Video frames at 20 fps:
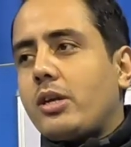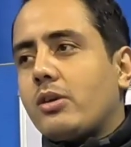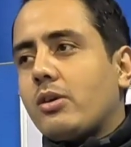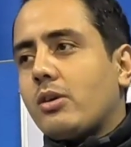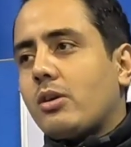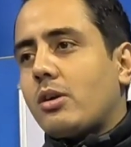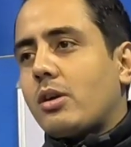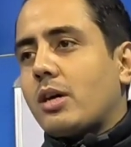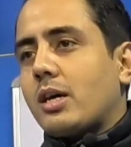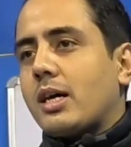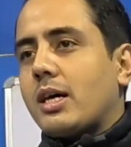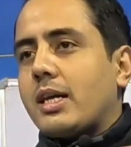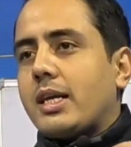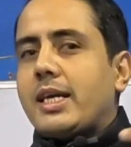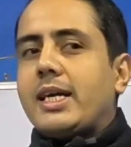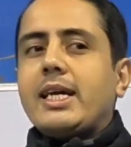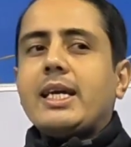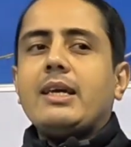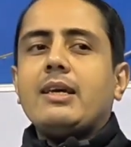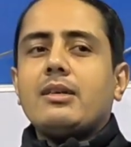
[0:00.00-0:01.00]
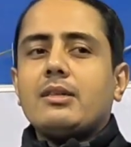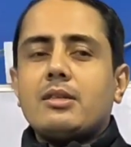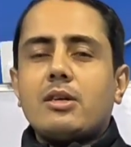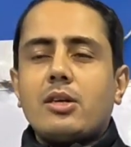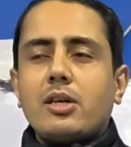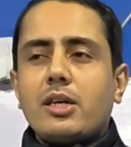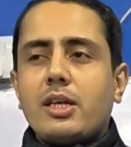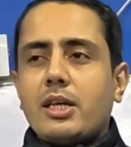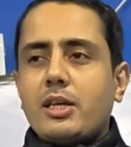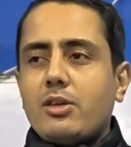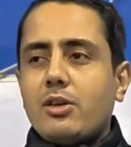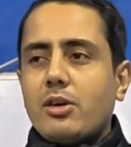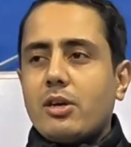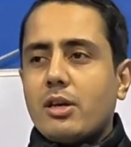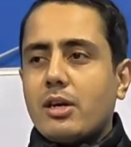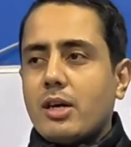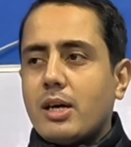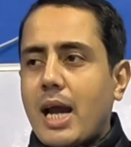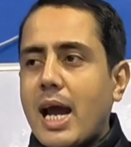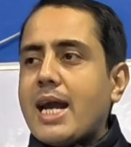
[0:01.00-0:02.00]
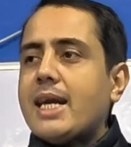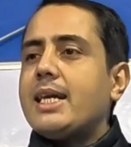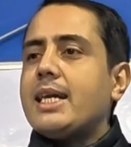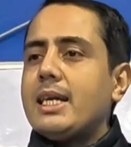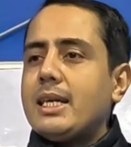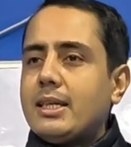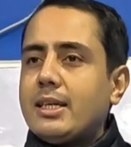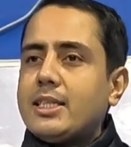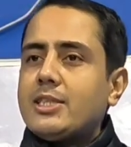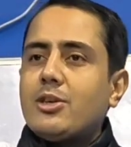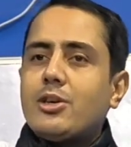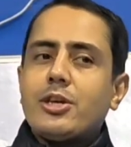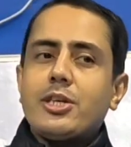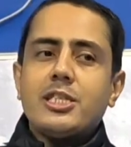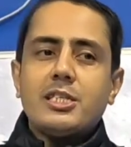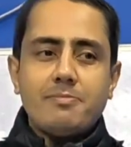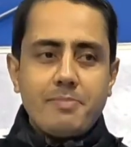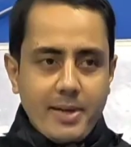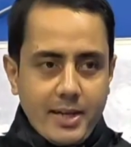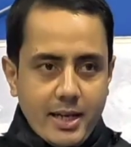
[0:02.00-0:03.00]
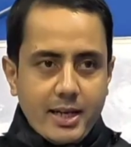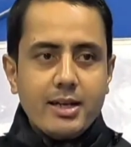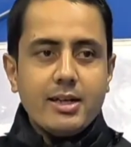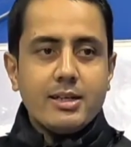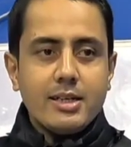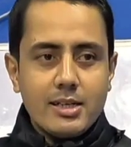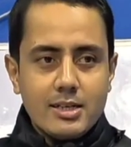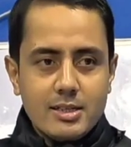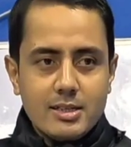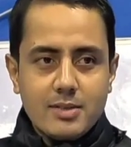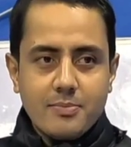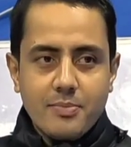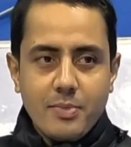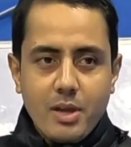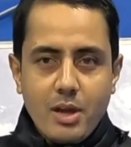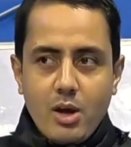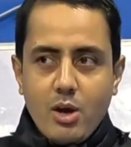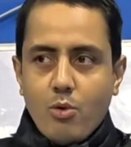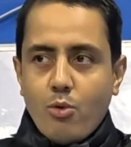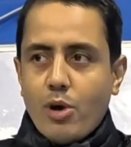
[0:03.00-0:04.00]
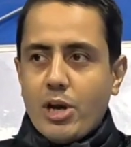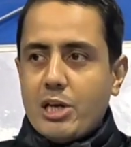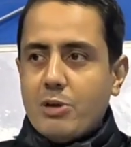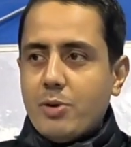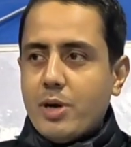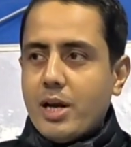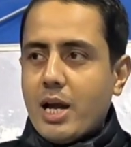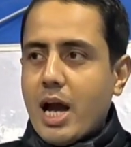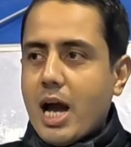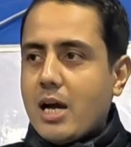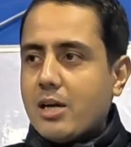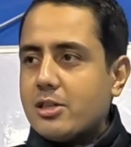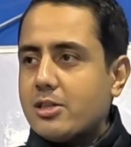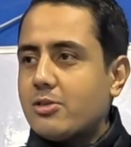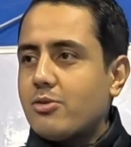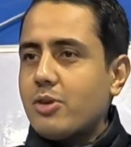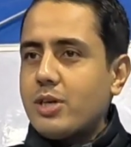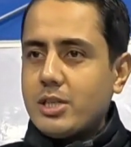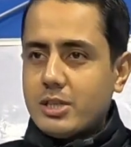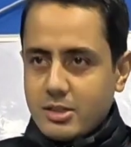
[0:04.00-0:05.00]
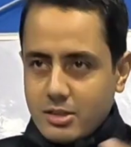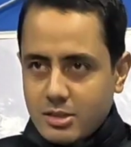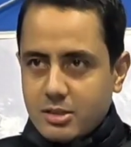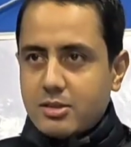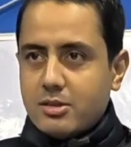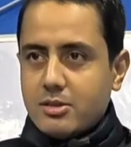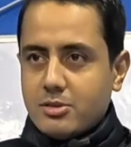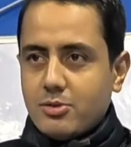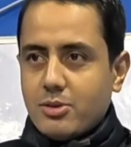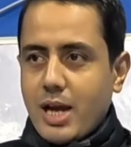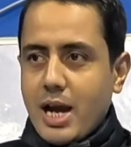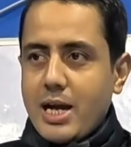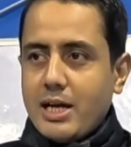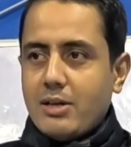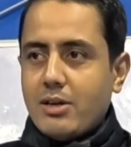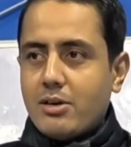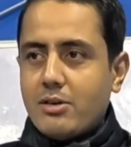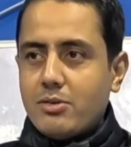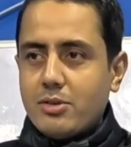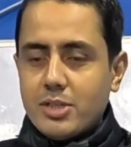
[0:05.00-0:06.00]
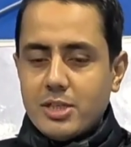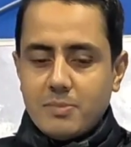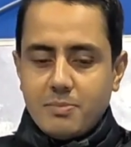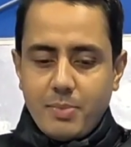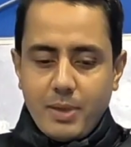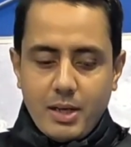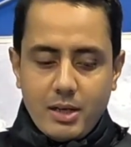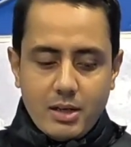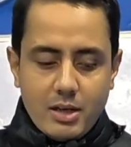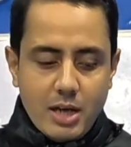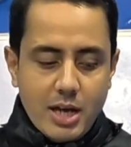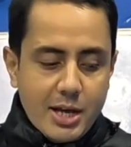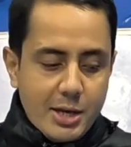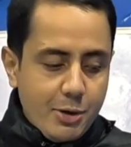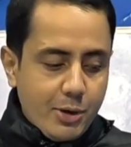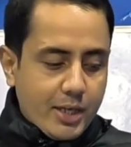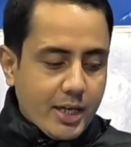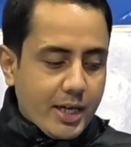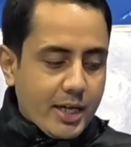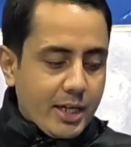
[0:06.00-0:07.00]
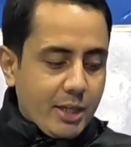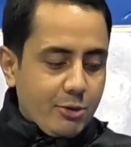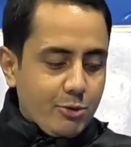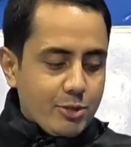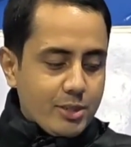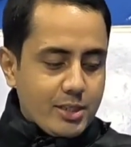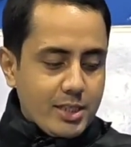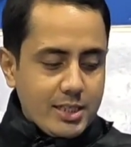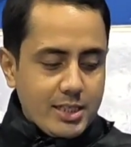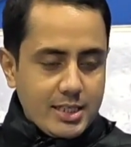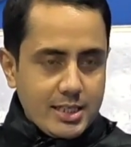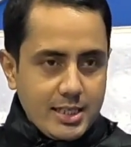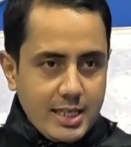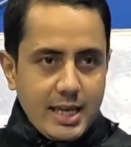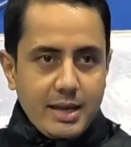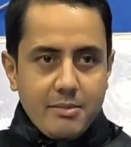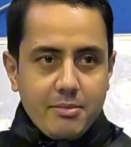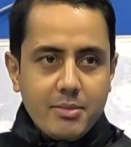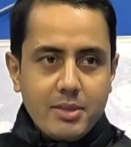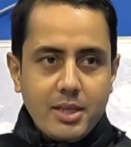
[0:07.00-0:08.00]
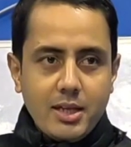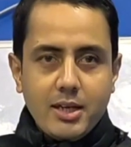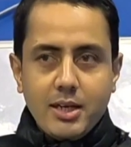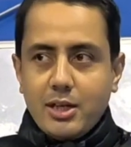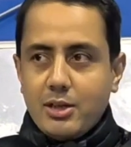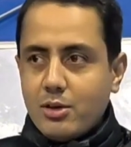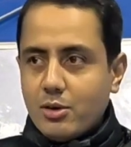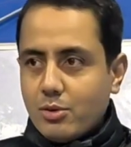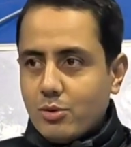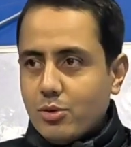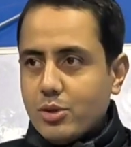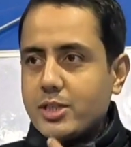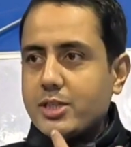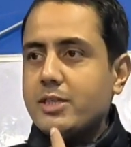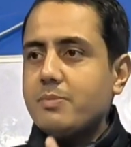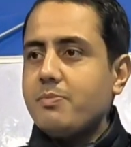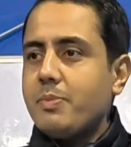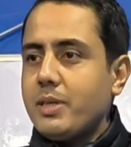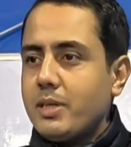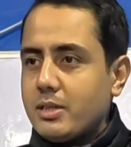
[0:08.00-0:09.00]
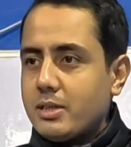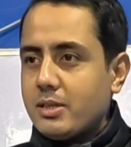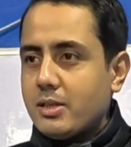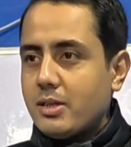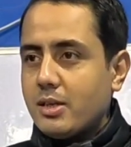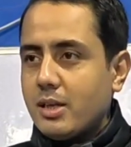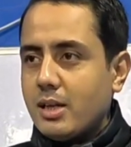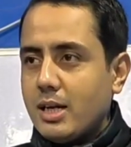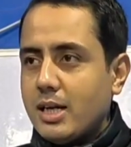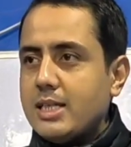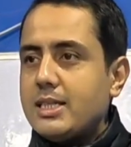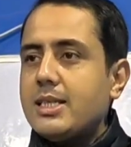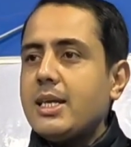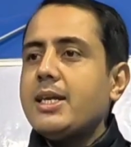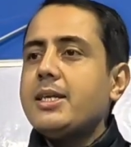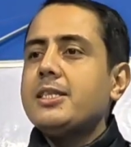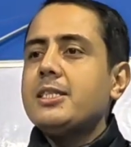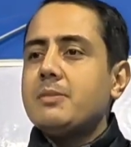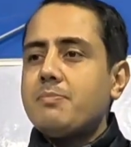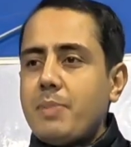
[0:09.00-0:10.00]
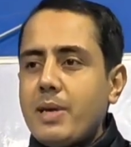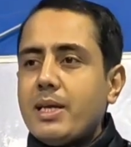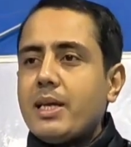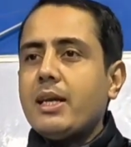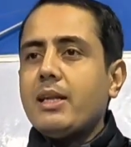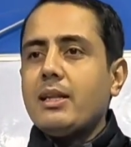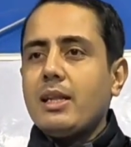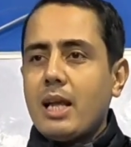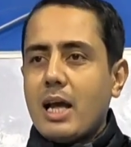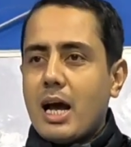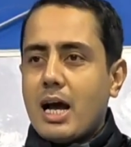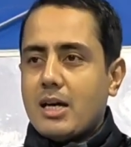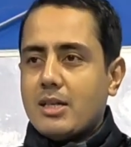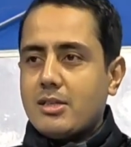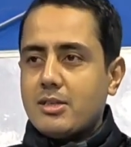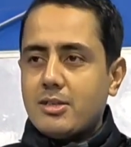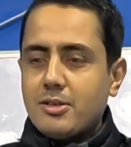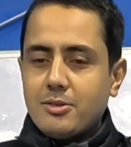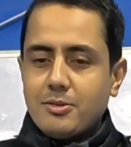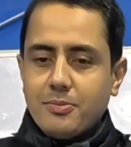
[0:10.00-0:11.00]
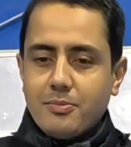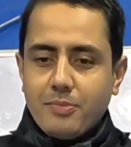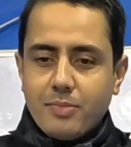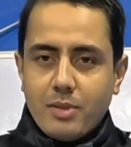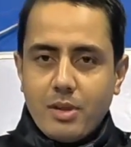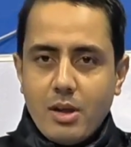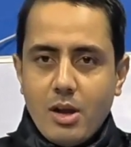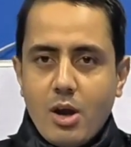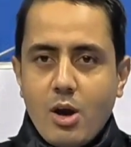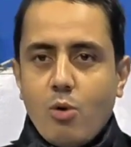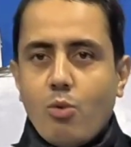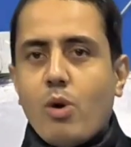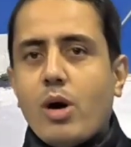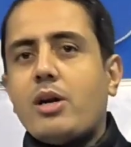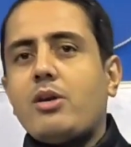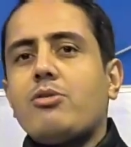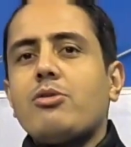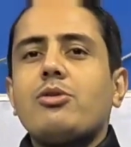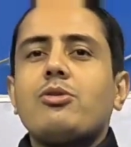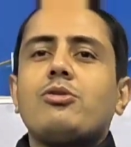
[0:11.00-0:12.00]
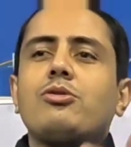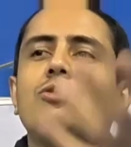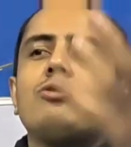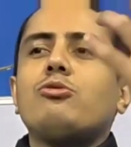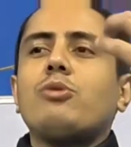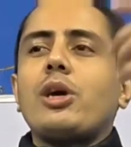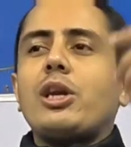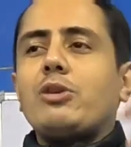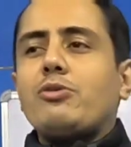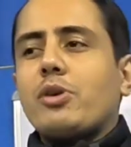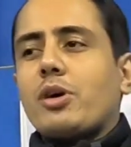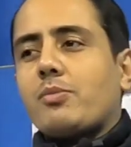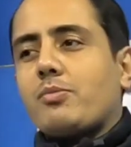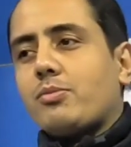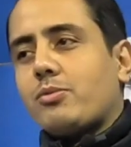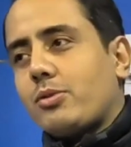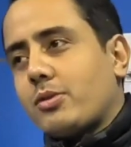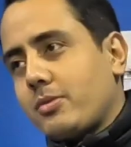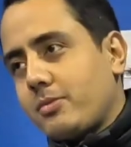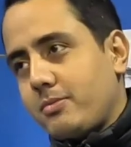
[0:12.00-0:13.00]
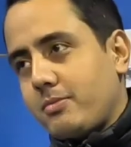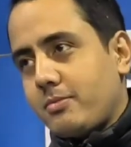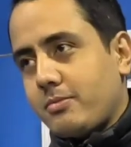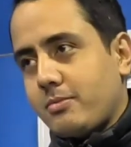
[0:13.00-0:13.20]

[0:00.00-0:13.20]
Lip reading: in your in your writing test or speaking test. When you are asked questions to write or to speak, you can use the same thing in your own speech. Let's say in speaking they ask you, what do you do when you are bored?